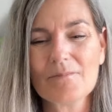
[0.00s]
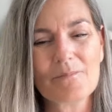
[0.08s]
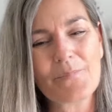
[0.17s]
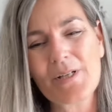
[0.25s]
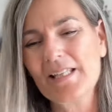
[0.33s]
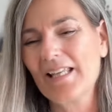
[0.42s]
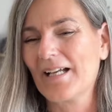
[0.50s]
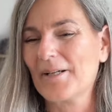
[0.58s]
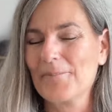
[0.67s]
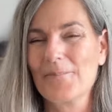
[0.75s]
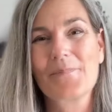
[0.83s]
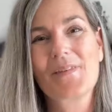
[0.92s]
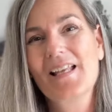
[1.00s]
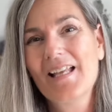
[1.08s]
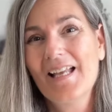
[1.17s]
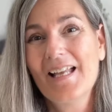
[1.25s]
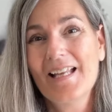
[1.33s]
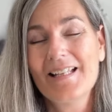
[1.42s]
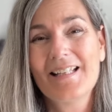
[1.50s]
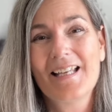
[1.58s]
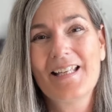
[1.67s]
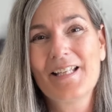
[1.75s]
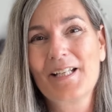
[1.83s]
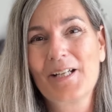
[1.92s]
But yeah, there
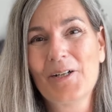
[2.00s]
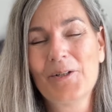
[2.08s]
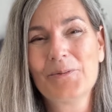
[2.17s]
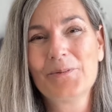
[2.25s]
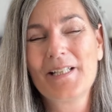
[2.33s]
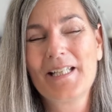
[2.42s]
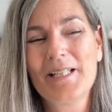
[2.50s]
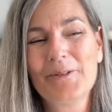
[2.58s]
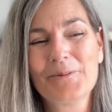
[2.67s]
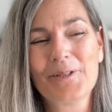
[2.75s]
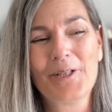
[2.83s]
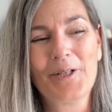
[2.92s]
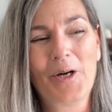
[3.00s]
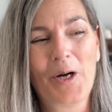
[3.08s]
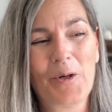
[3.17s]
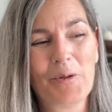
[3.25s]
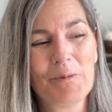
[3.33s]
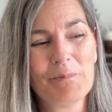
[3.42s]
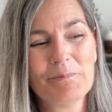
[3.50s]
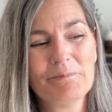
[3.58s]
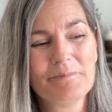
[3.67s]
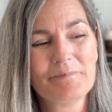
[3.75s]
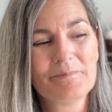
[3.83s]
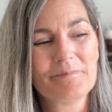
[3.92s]
you go. We were home
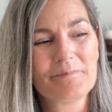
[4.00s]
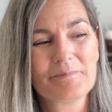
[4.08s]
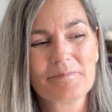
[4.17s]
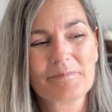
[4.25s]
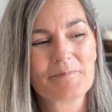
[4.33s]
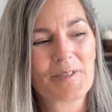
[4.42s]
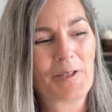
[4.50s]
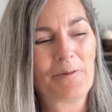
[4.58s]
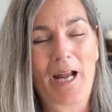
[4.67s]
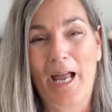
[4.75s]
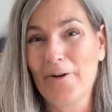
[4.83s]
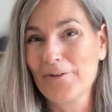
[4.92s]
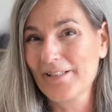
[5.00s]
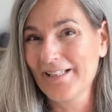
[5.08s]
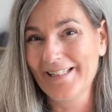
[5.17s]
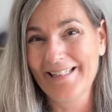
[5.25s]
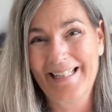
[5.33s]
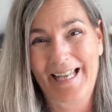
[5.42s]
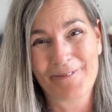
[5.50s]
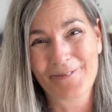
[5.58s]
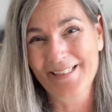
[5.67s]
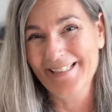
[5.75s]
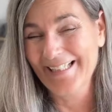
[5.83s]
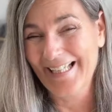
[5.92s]
around
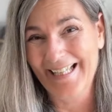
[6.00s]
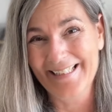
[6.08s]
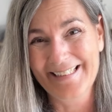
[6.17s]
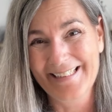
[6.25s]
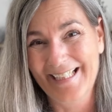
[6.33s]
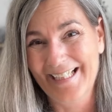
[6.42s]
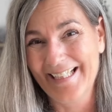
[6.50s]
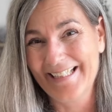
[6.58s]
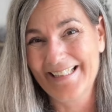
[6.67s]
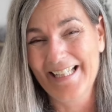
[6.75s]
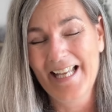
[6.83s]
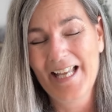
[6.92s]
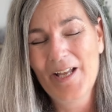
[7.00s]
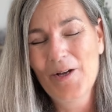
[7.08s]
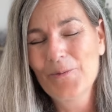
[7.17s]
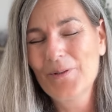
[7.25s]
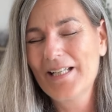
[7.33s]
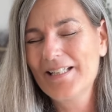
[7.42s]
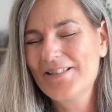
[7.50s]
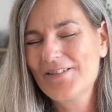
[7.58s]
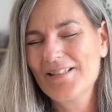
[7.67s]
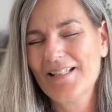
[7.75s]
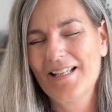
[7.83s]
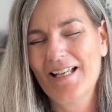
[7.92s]
11 at night,
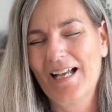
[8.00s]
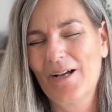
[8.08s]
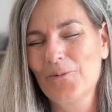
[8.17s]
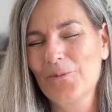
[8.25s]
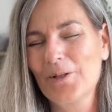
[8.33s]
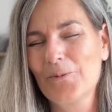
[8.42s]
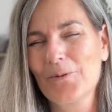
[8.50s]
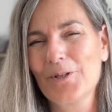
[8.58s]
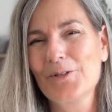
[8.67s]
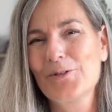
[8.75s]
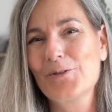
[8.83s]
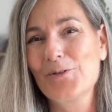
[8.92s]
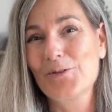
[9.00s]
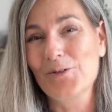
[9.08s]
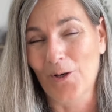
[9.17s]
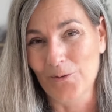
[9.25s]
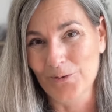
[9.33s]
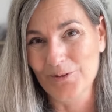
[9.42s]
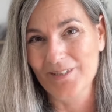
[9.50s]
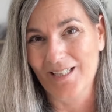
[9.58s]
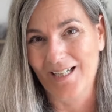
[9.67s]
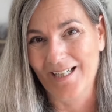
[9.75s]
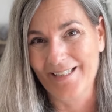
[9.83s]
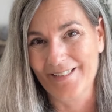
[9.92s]
which we were so
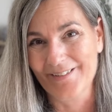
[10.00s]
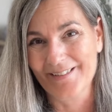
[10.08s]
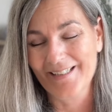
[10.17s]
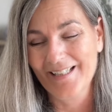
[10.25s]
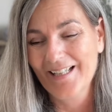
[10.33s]
tired.